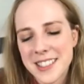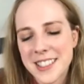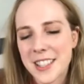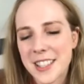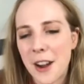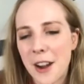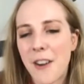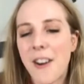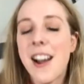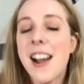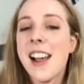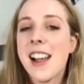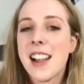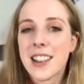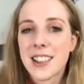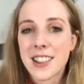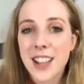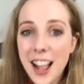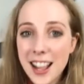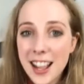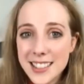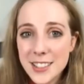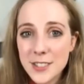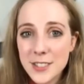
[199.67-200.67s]
So
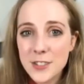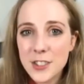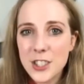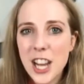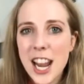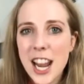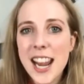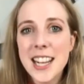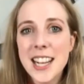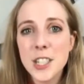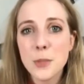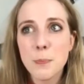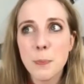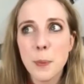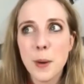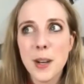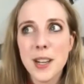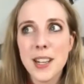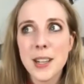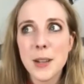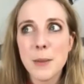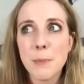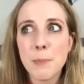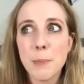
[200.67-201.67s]
lots of change,
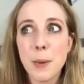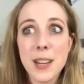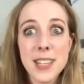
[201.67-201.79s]
but